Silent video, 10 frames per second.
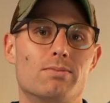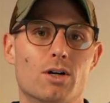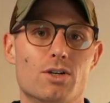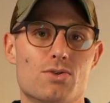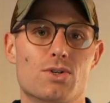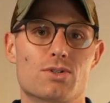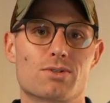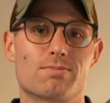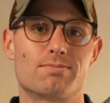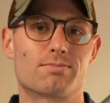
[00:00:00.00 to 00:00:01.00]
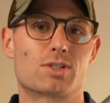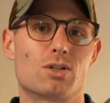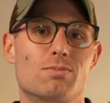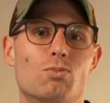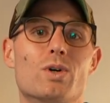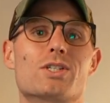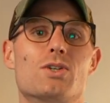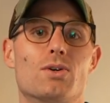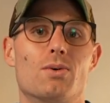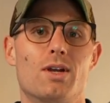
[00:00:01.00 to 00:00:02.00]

our users. So what's new?